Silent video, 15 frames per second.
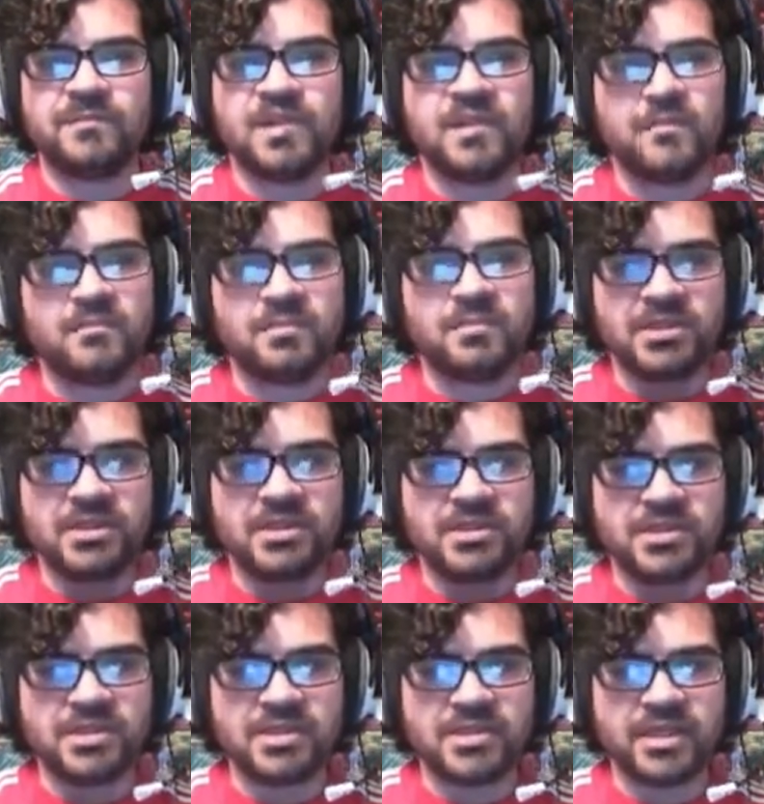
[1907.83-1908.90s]
Or do we just
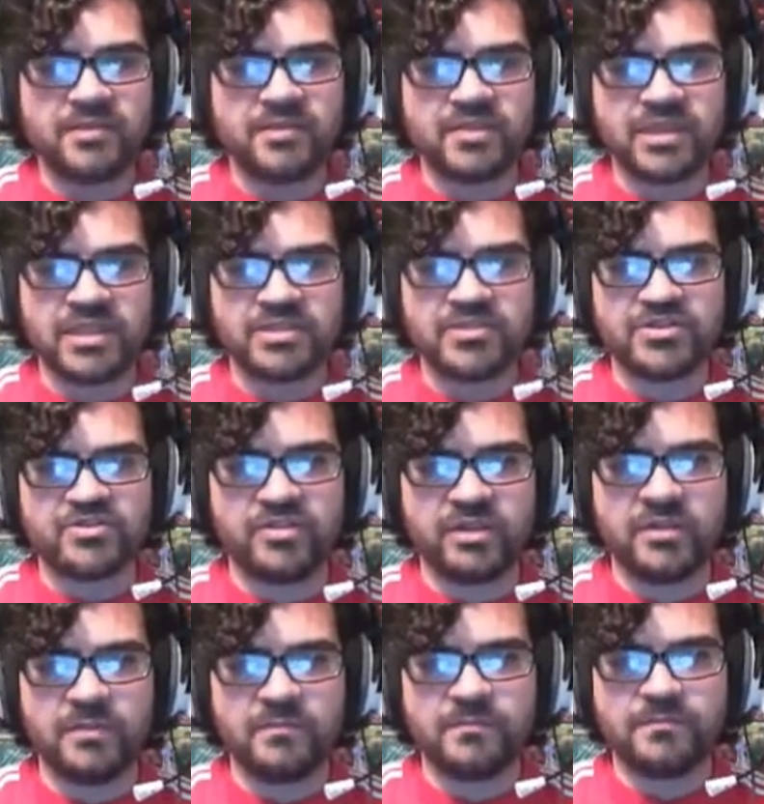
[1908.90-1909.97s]
discard the Danger Straw?
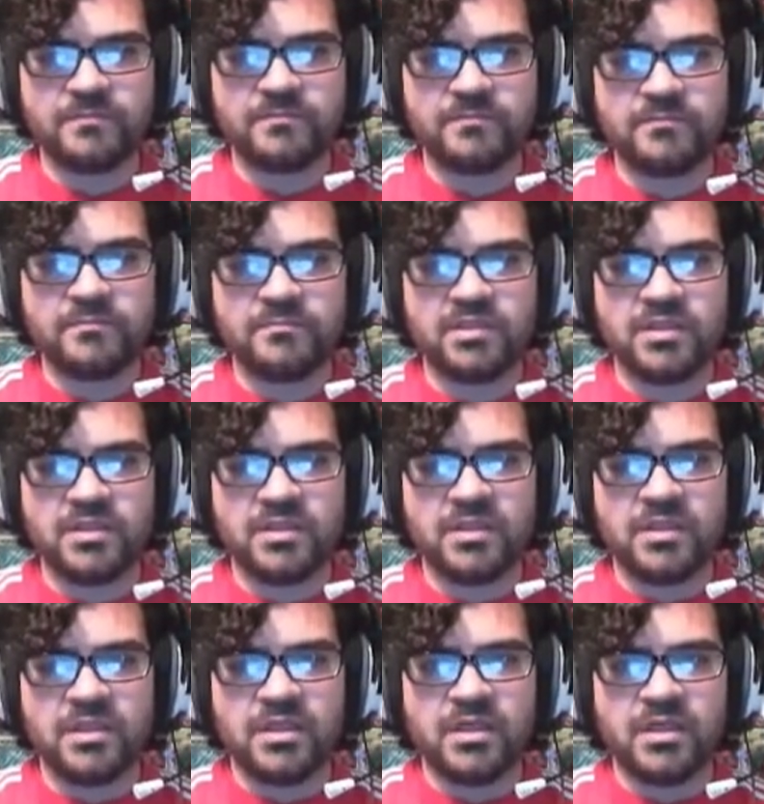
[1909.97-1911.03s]

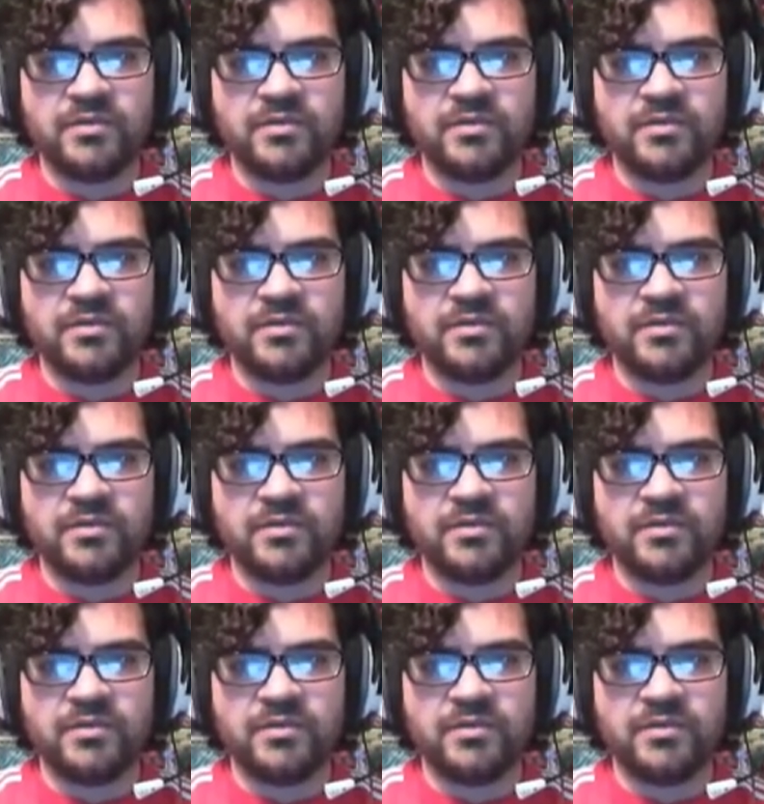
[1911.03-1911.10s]
Another